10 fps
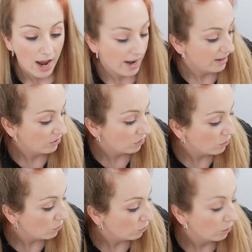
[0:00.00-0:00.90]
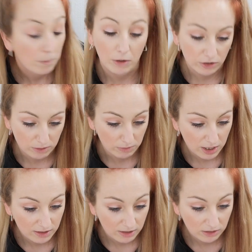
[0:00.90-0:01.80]
and it's called Blossom
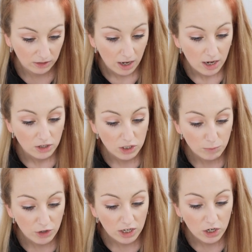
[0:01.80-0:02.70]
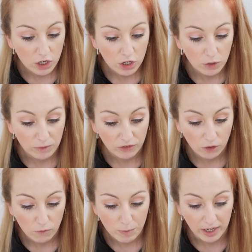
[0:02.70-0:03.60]
Kisses Spring Hue with
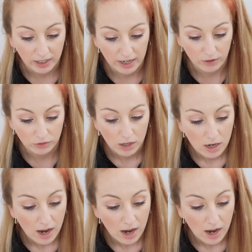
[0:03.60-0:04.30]
soft pink nails.